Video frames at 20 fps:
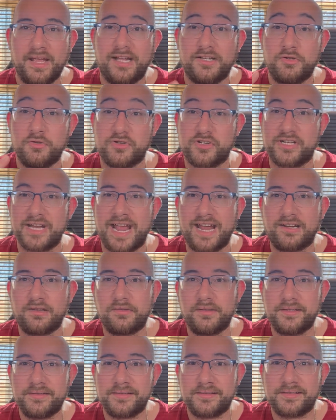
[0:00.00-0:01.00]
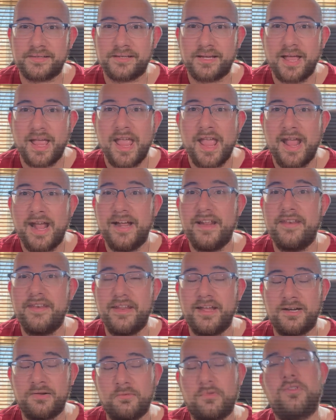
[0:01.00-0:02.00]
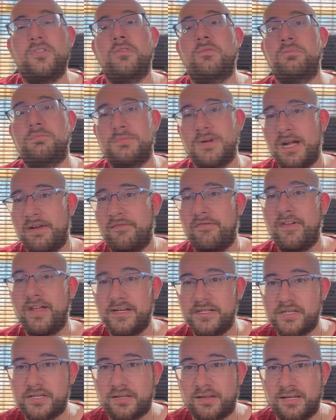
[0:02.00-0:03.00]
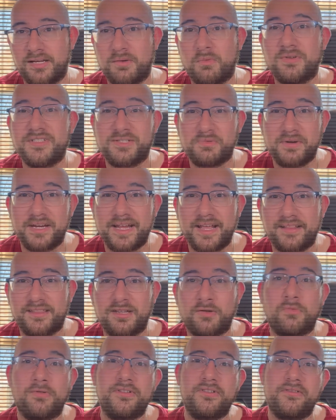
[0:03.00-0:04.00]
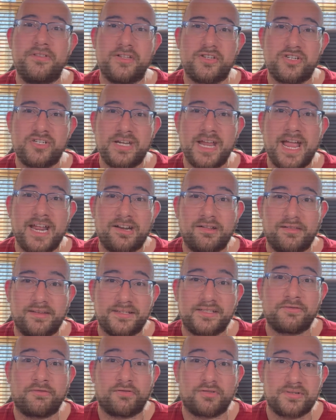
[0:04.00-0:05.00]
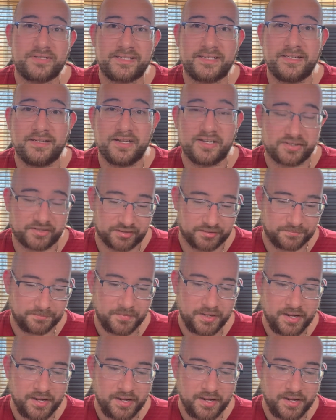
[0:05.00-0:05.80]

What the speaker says: shadowless, and then we'll eventually, once we get there, we'll do the shadowless first edition.